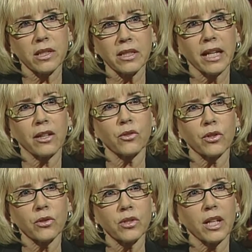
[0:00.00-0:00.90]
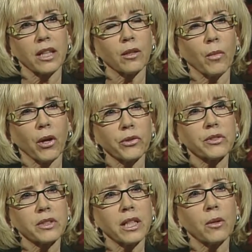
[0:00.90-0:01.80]
mrs andrews had the
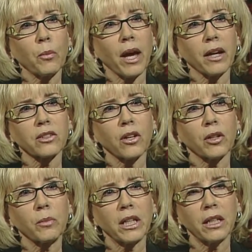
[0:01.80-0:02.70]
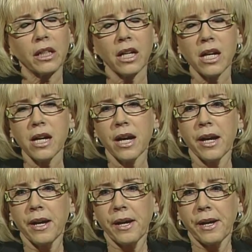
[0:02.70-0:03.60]
most impact on me
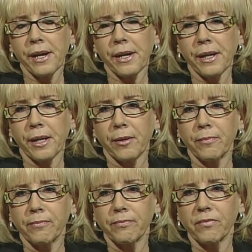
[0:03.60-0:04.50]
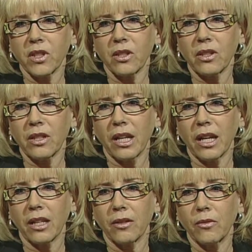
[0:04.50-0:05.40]
um,
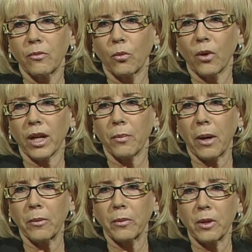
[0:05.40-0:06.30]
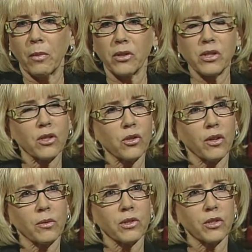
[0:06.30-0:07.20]
and what I probably most
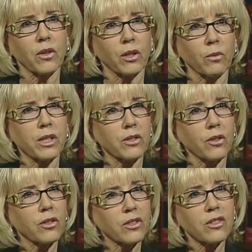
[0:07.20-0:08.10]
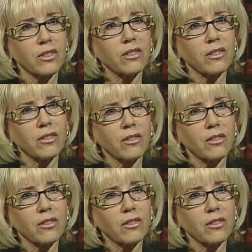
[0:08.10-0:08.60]
enjoyed was doing research